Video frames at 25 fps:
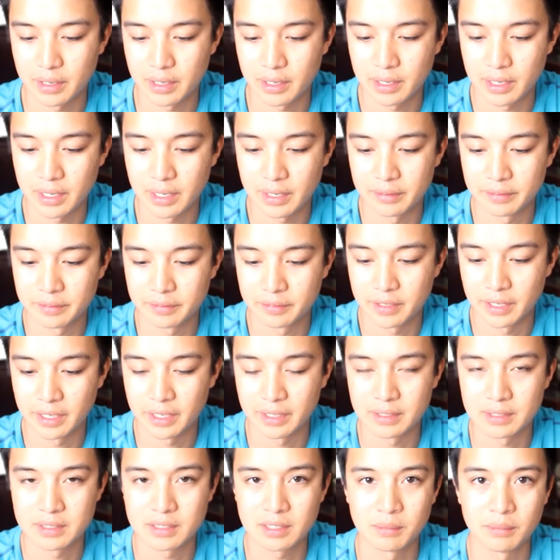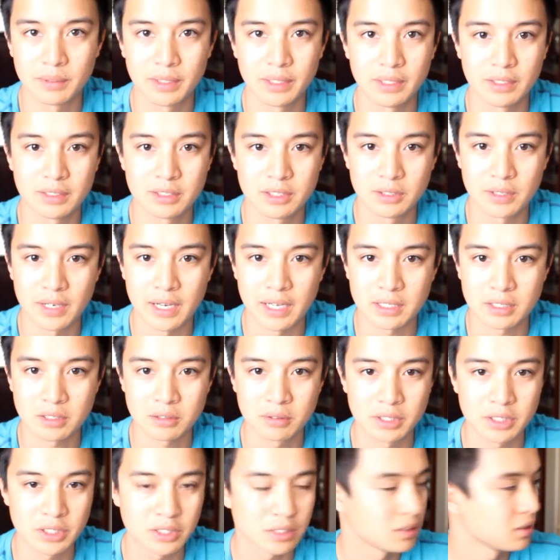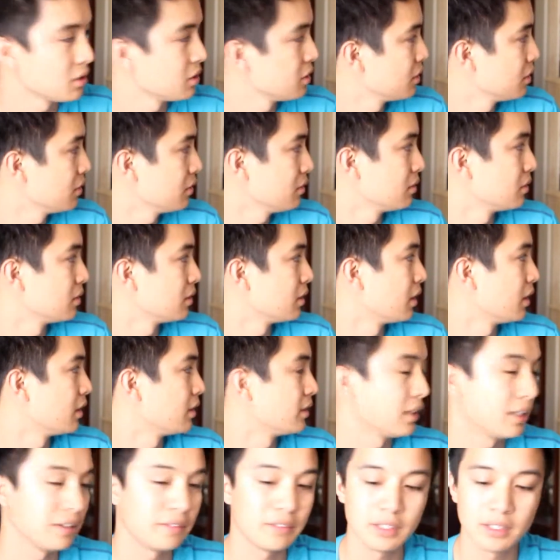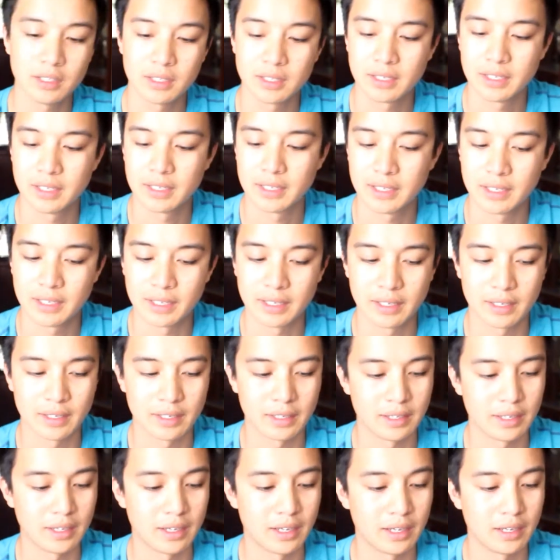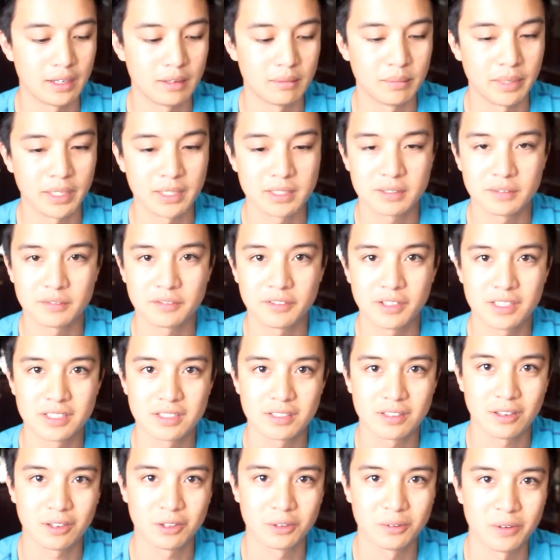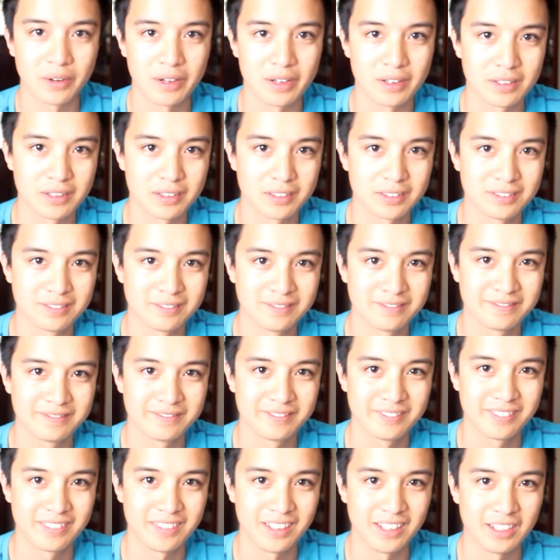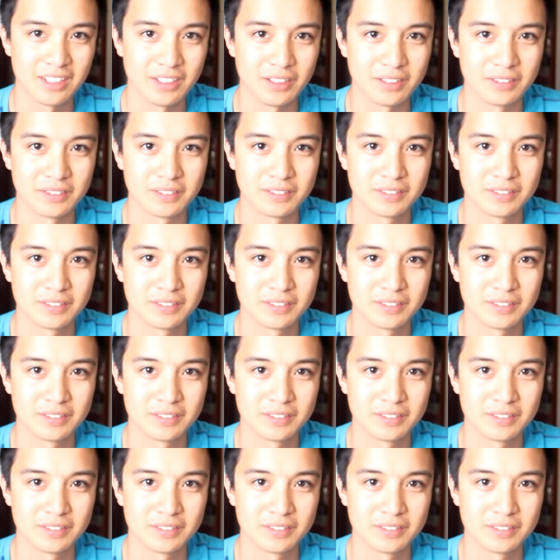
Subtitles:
I've gained somebody to ask questions to, David, and made some friends along the way. Thank you.